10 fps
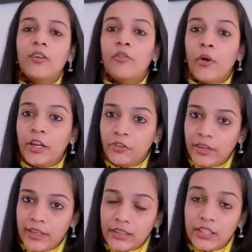Avoid
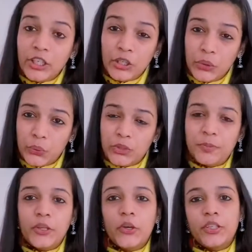reading the news,
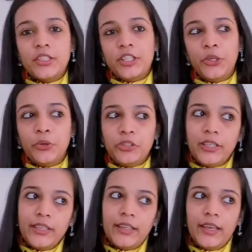because
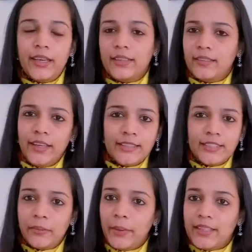usually
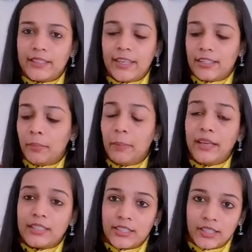it's a
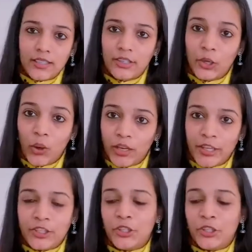mixed knowledge.